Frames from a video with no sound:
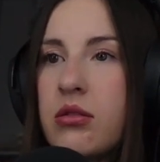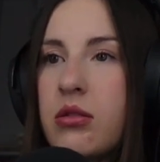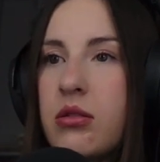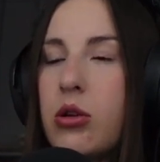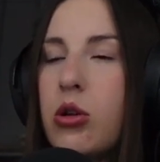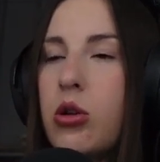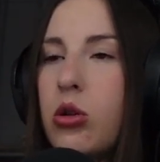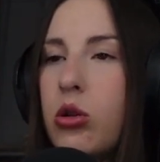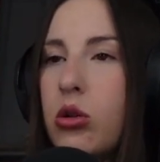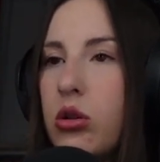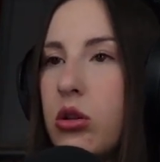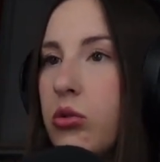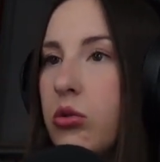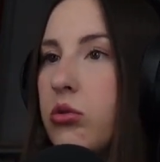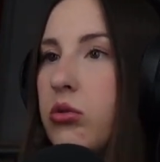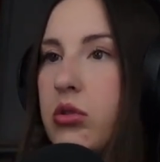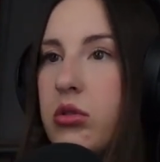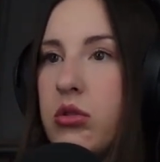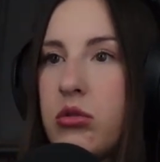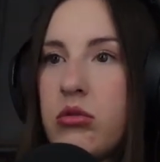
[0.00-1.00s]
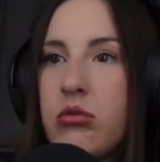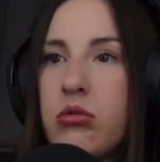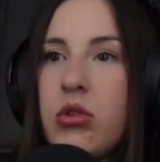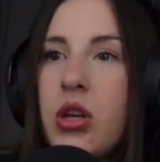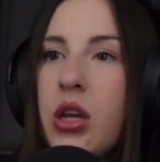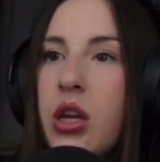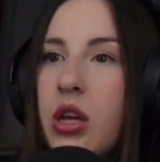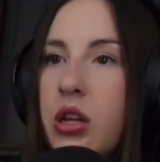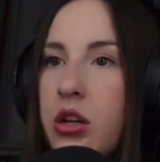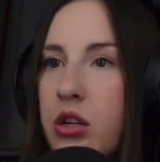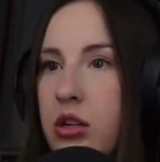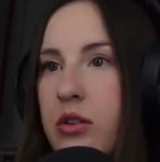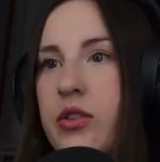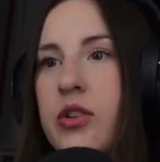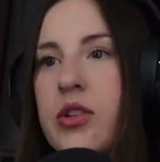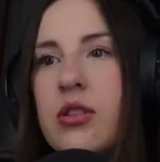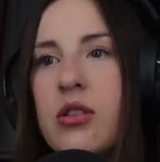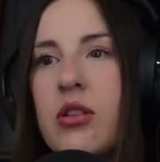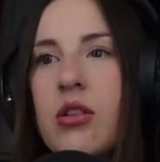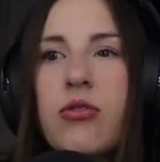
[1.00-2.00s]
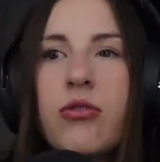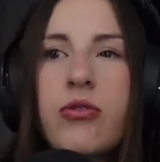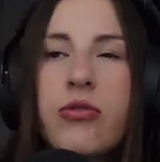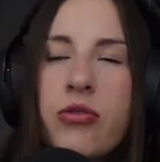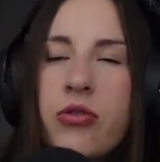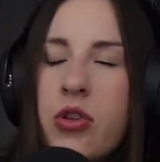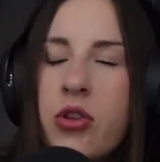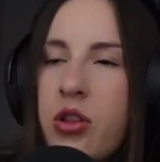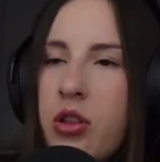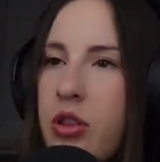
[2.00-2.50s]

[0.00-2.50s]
Gluten, in and of itself,